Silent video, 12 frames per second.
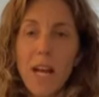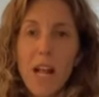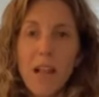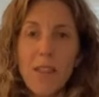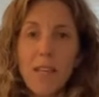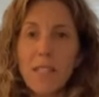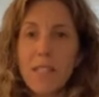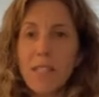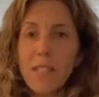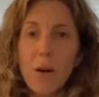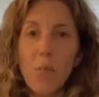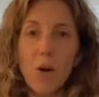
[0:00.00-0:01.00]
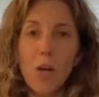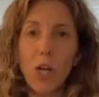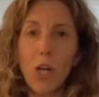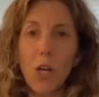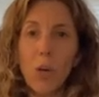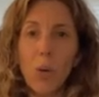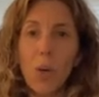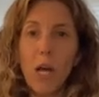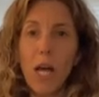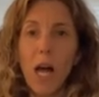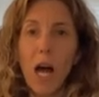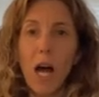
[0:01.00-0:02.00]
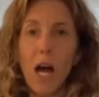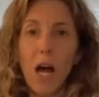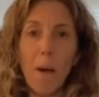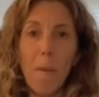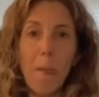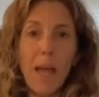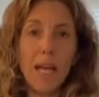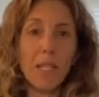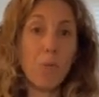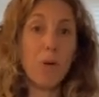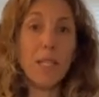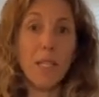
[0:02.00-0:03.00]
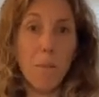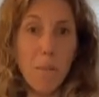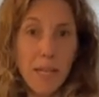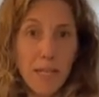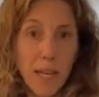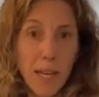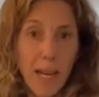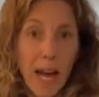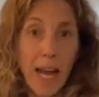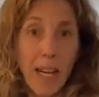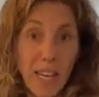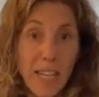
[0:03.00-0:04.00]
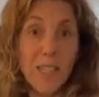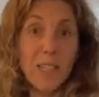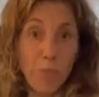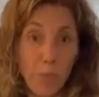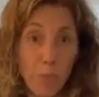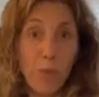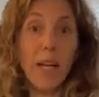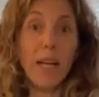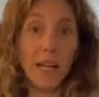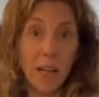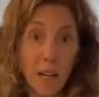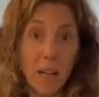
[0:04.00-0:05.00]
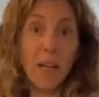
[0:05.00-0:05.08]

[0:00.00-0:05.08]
This is someone who is pre-diabetic and needs to really,